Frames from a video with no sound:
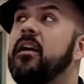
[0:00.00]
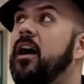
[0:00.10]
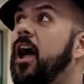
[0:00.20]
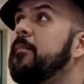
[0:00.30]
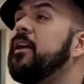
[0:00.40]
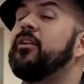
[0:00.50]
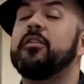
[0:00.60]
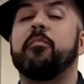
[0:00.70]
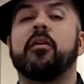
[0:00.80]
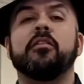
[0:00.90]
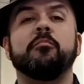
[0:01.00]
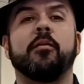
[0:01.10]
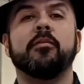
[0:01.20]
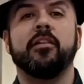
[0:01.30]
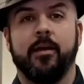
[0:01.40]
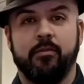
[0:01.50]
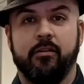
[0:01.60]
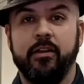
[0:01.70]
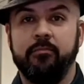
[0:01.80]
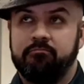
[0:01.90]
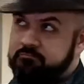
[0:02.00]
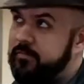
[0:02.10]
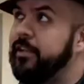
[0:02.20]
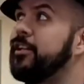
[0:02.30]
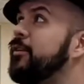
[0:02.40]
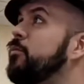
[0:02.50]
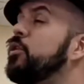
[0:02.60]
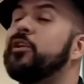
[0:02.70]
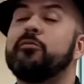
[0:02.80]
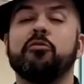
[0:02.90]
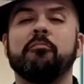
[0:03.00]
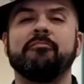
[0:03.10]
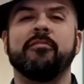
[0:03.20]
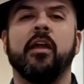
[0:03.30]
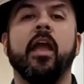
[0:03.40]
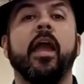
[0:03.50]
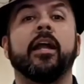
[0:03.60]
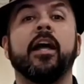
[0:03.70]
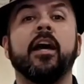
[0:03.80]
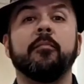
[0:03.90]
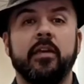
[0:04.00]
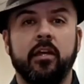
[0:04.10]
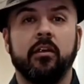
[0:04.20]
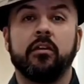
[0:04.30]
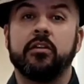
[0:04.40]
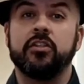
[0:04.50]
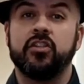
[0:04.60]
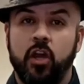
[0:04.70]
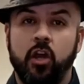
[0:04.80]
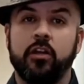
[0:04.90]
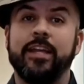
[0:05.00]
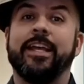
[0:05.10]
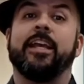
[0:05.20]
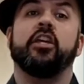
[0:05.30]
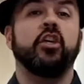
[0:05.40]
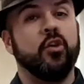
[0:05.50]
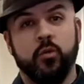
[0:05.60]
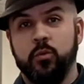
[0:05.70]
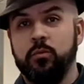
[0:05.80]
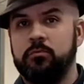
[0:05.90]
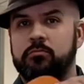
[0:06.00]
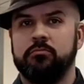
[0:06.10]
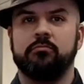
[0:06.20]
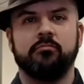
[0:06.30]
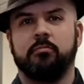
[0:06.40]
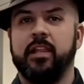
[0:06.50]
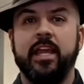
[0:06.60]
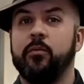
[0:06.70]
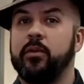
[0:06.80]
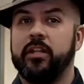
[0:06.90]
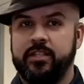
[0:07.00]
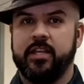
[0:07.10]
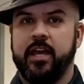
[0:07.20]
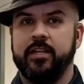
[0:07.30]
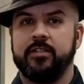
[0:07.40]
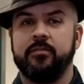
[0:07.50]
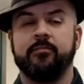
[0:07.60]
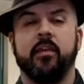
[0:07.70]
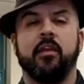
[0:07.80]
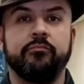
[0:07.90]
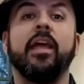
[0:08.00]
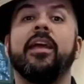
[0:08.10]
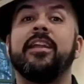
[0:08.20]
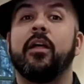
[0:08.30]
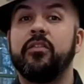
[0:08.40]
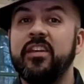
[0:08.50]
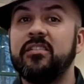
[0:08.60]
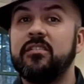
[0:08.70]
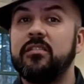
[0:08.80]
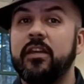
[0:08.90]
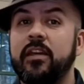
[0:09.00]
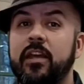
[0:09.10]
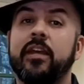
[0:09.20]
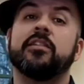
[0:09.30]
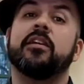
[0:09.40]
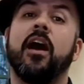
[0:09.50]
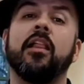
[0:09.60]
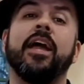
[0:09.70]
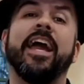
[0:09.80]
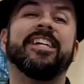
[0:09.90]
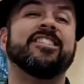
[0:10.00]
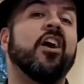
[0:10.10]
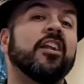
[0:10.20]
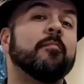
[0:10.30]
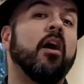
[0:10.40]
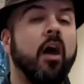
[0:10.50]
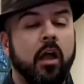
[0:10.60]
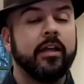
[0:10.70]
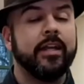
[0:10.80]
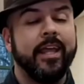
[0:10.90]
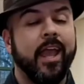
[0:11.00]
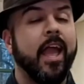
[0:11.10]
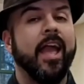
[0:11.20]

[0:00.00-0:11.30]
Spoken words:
I'm here at the Buckland Public Library in the community room, and I'm here to start you playing one of these guys. Now this is a Kala Exotic Mahogany